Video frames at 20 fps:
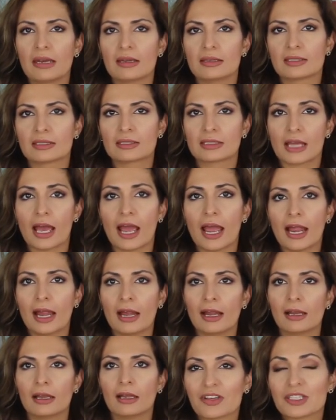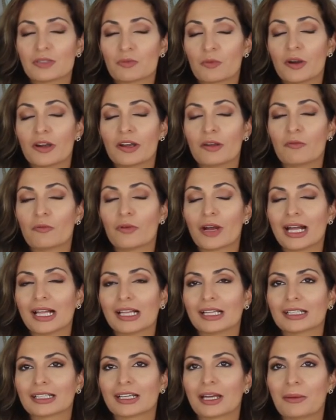style. It's very
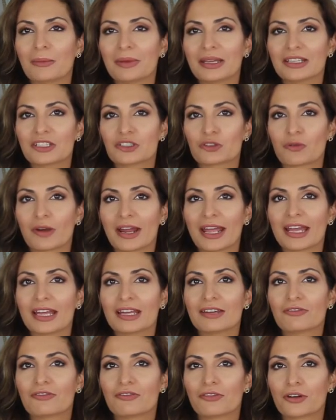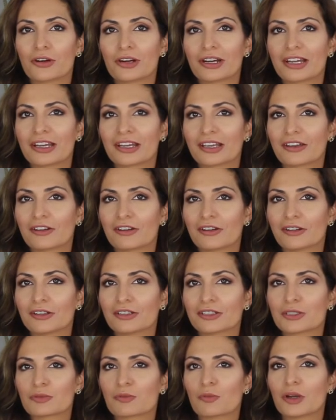welcoming trend for
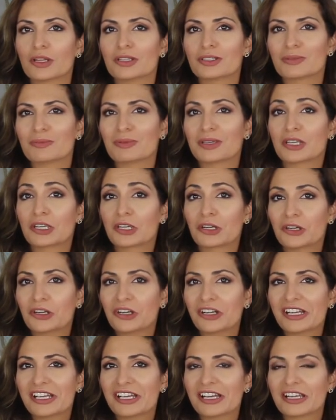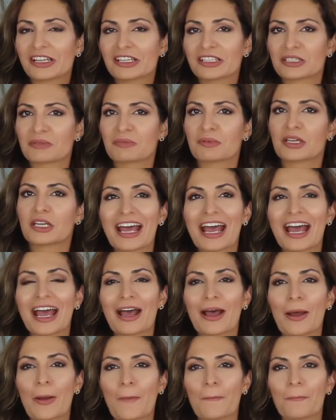girls want to be girly a little bit.
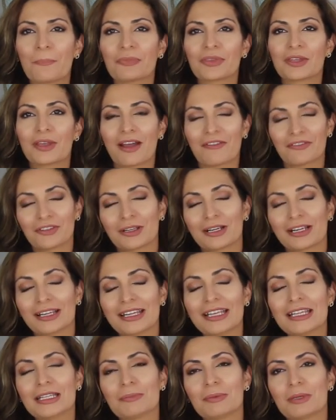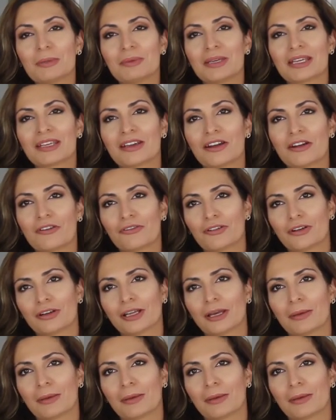You have to a little bit be careful